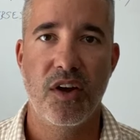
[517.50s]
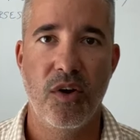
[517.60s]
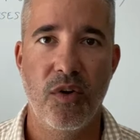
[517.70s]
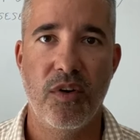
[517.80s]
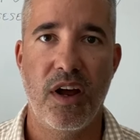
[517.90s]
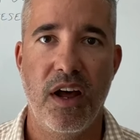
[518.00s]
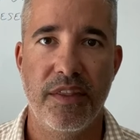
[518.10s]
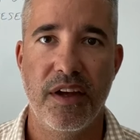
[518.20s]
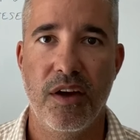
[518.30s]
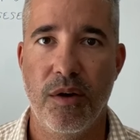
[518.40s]
owed
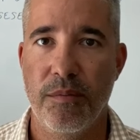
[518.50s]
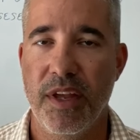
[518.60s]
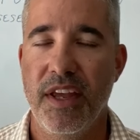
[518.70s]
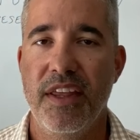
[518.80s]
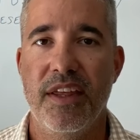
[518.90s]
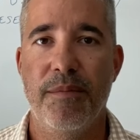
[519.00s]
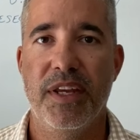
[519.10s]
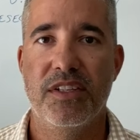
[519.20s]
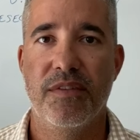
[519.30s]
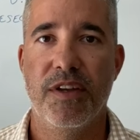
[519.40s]
on the home. That
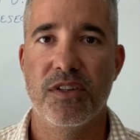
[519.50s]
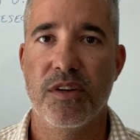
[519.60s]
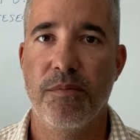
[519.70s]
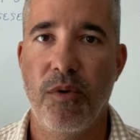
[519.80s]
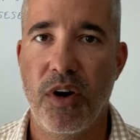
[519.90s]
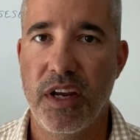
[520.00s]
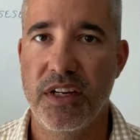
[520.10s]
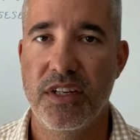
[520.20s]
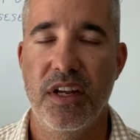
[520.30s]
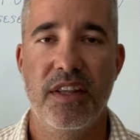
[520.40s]
means if there's a mortgage,